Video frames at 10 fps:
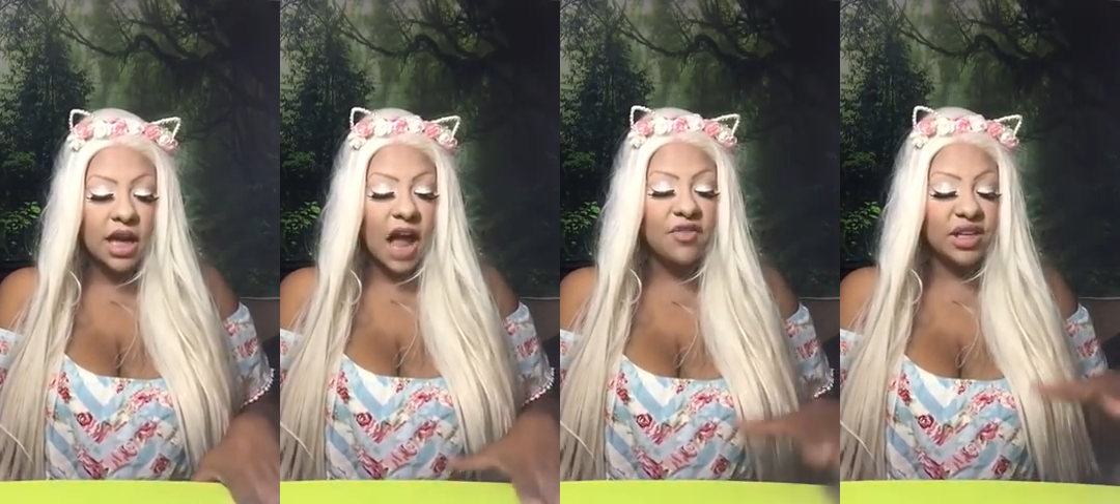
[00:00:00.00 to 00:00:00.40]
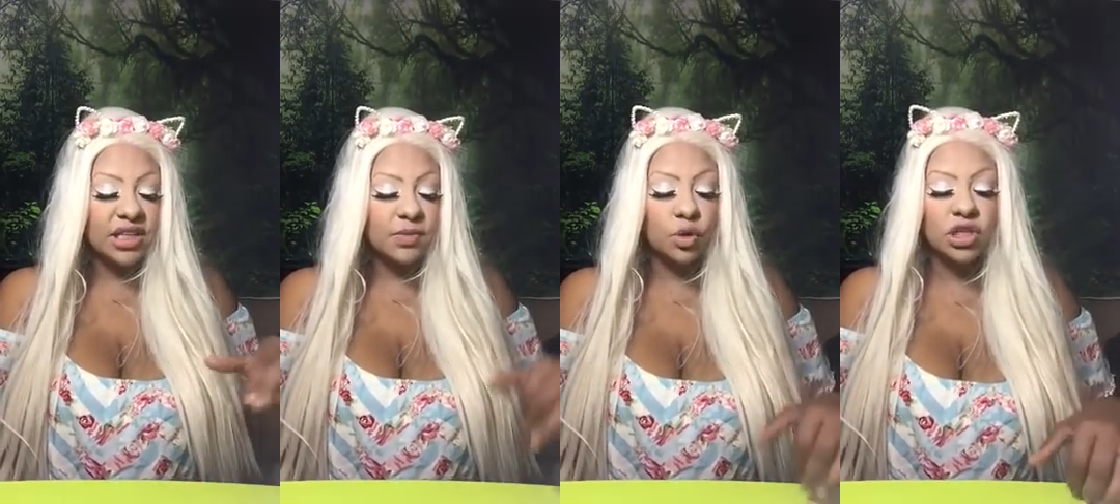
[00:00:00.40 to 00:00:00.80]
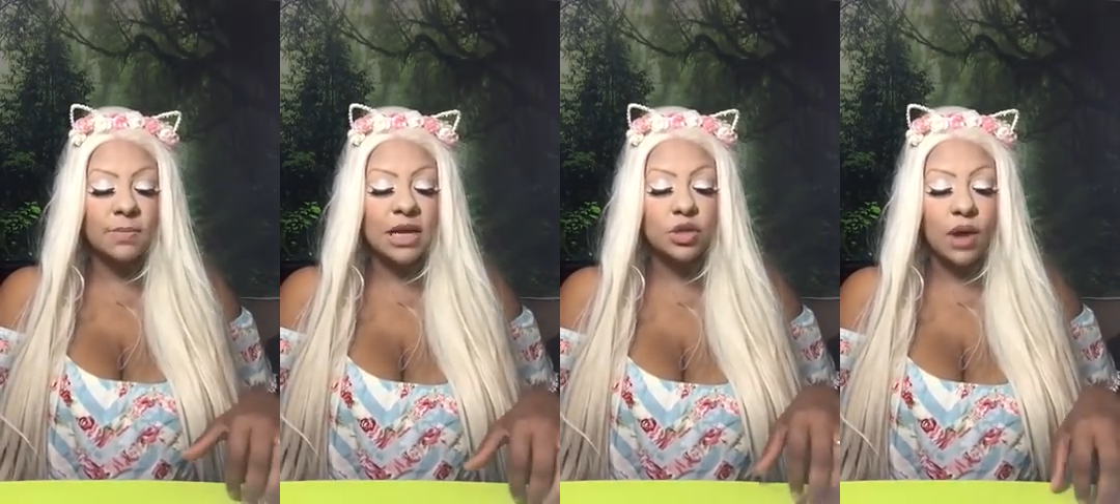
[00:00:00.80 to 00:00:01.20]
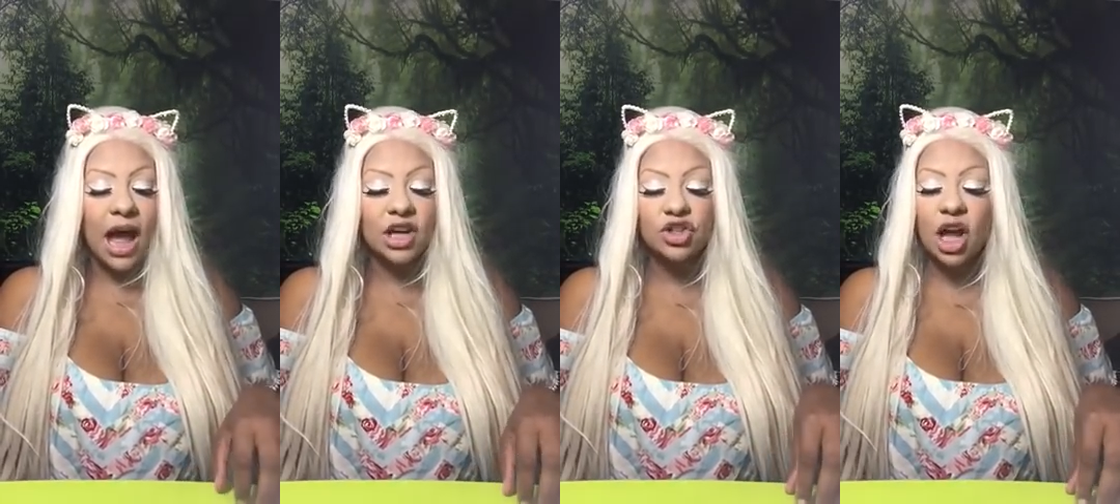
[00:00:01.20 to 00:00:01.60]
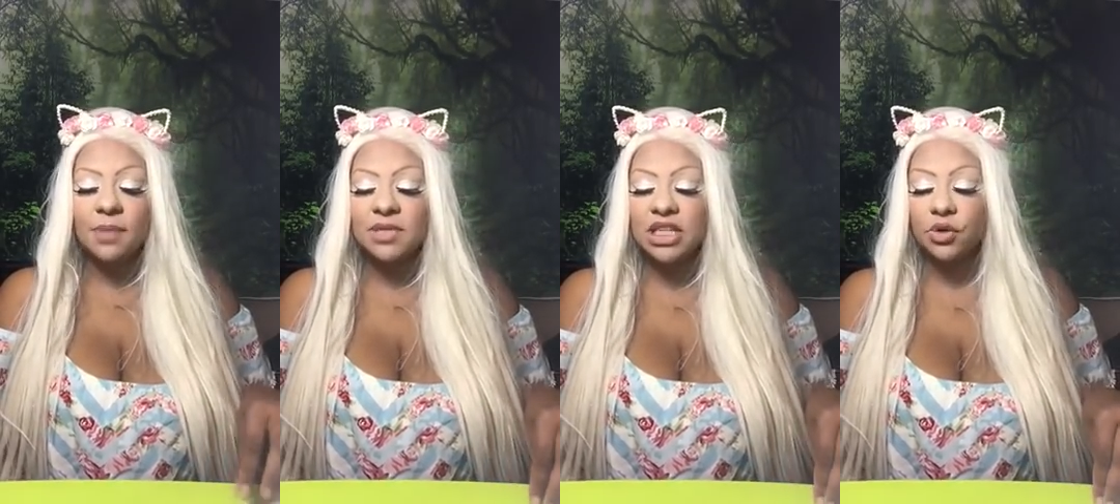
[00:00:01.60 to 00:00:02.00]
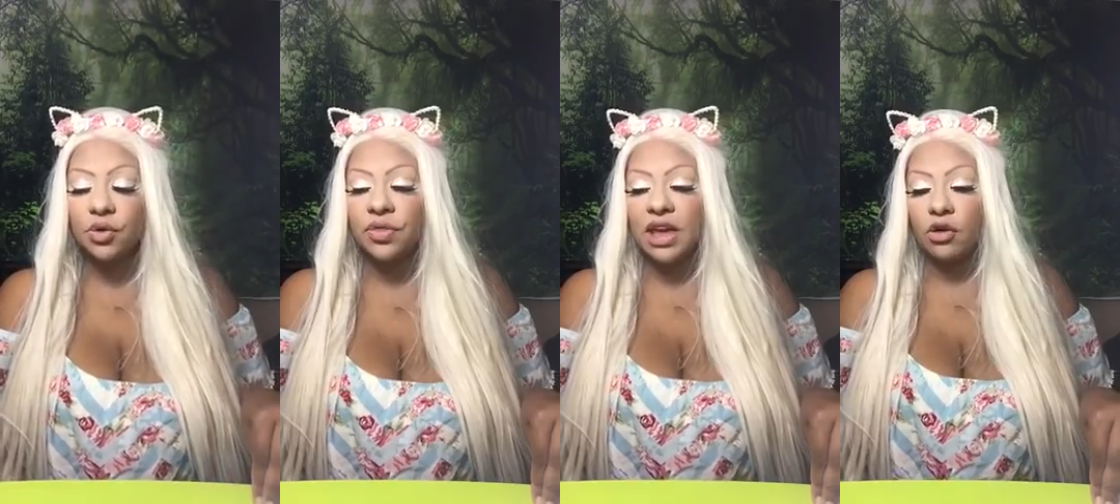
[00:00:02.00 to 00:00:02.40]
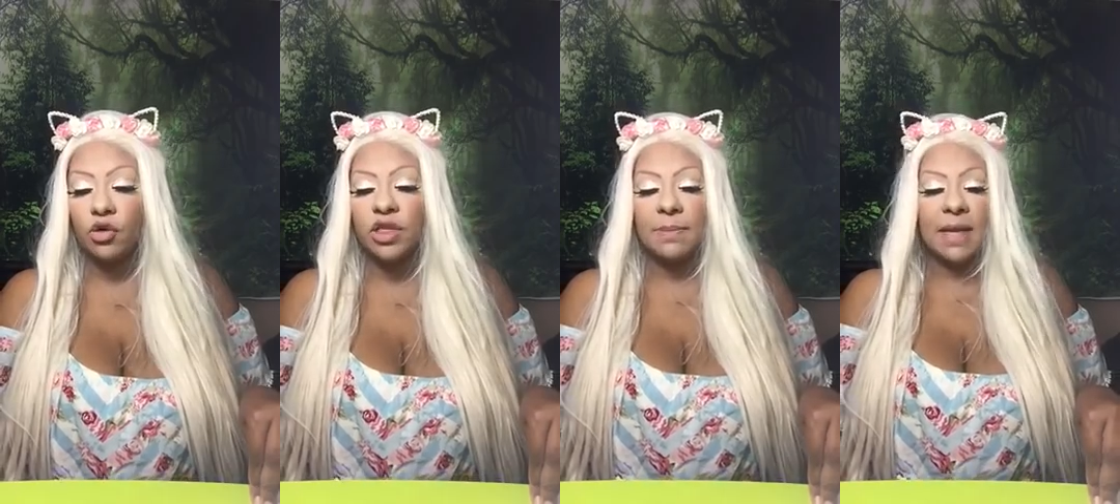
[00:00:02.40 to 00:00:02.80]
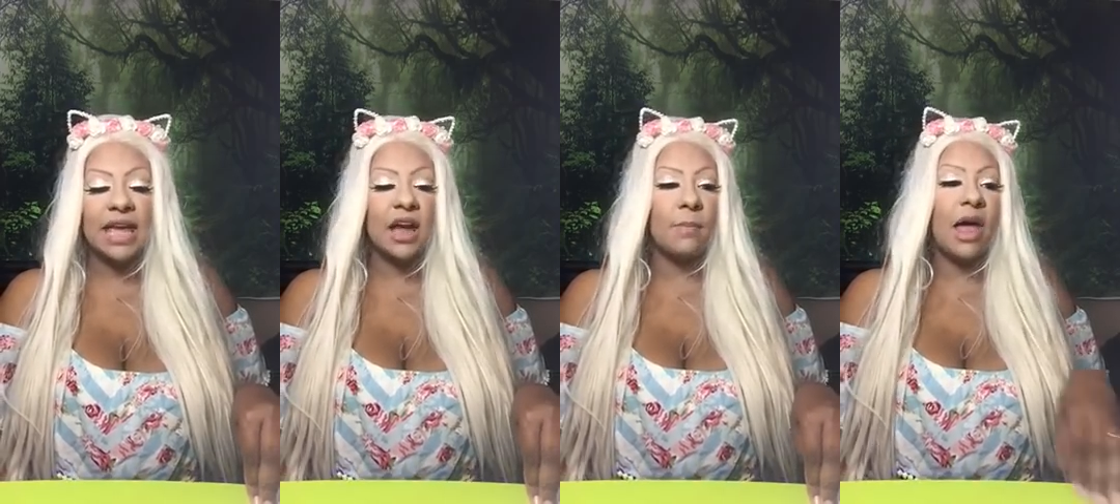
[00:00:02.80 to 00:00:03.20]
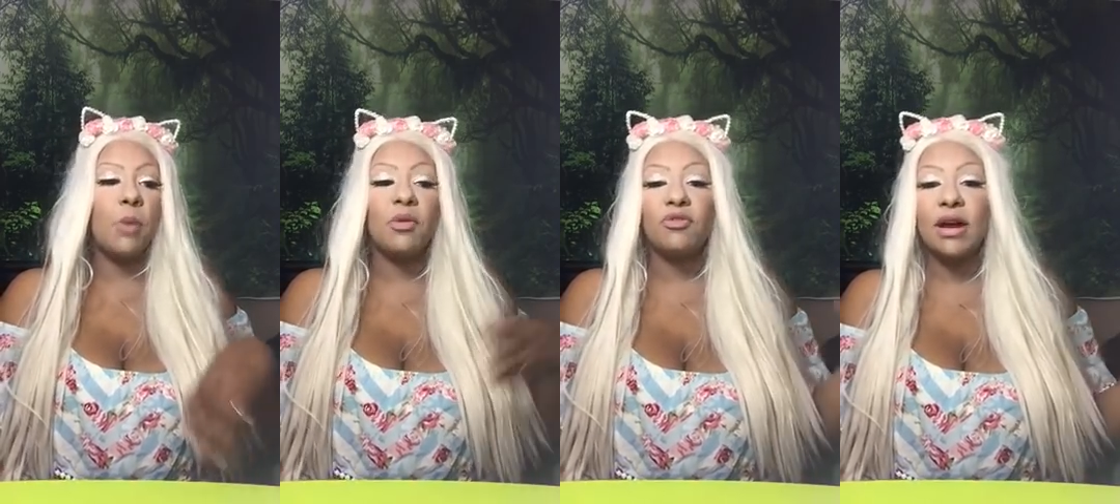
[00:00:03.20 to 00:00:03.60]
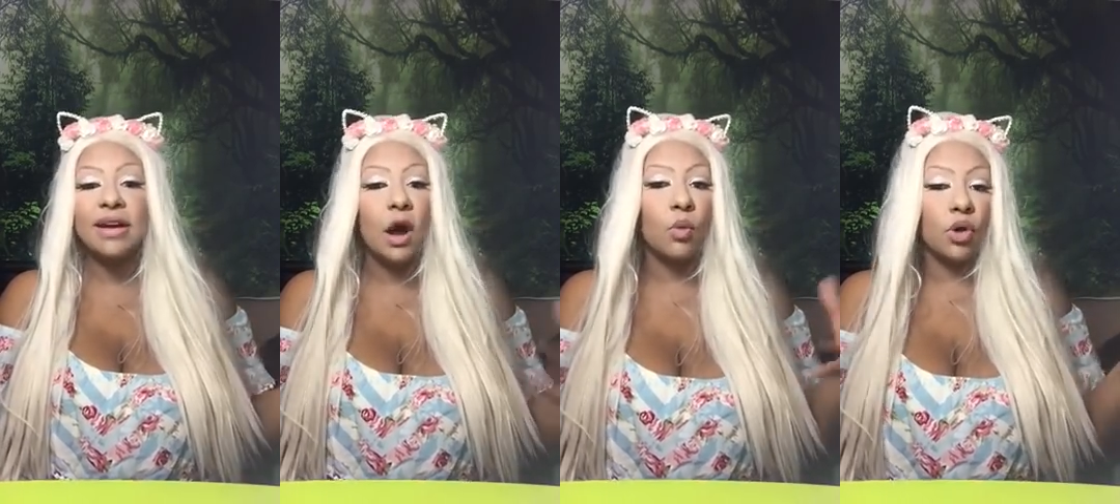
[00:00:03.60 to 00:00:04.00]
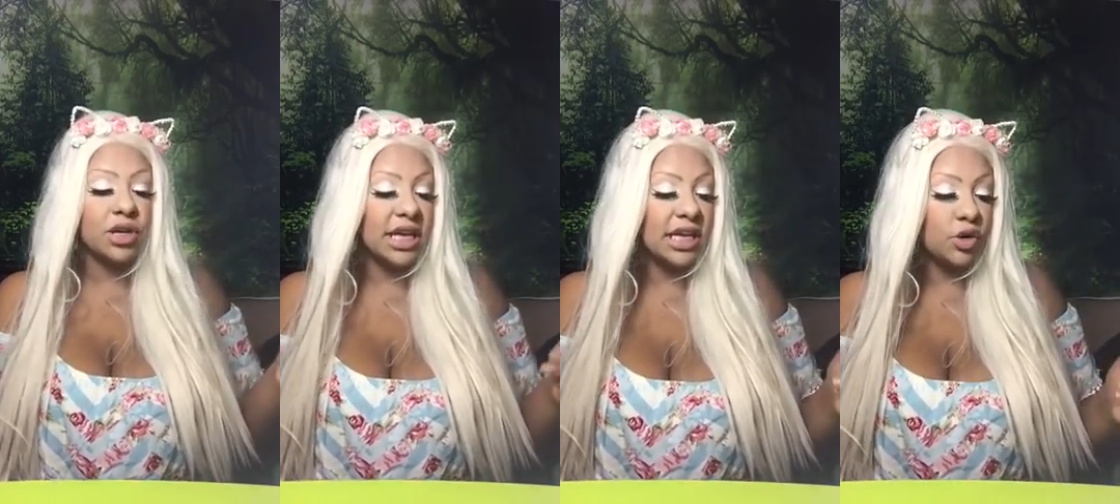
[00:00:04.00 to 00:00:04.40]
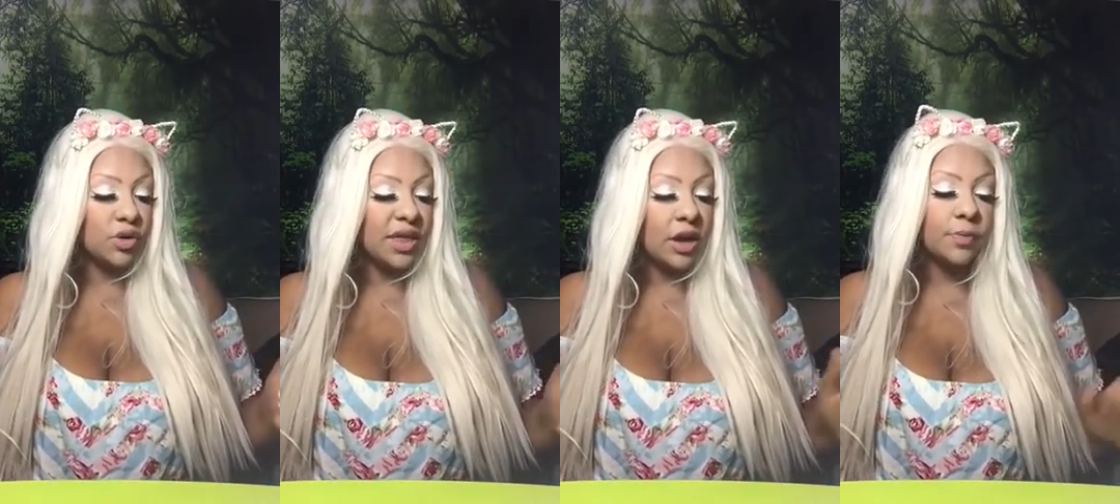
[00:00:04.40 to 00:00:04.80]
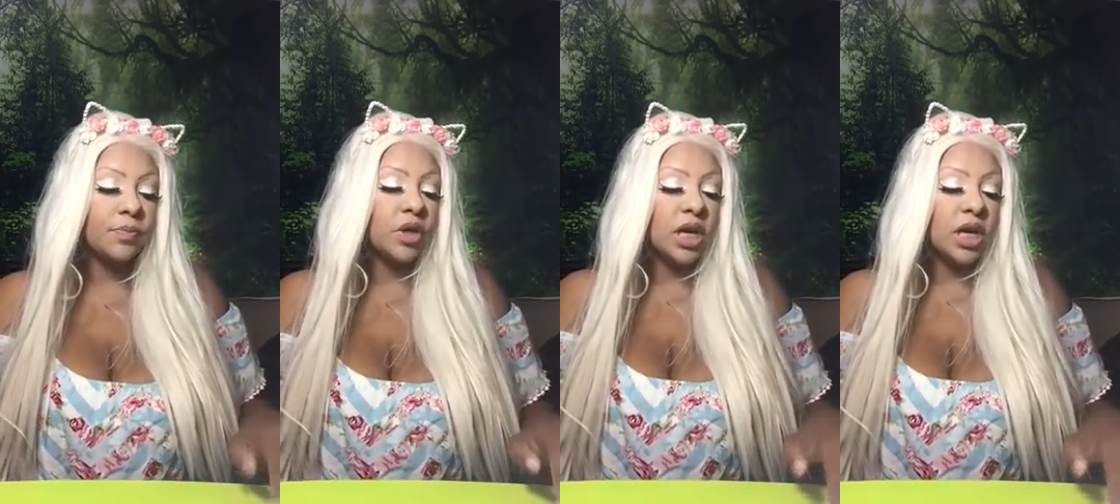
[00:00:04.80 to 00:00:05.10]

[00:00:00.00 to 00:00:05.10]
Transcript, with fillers: I feel like this person may do odd jobs here or there, or they may um, help a friend out working here or there,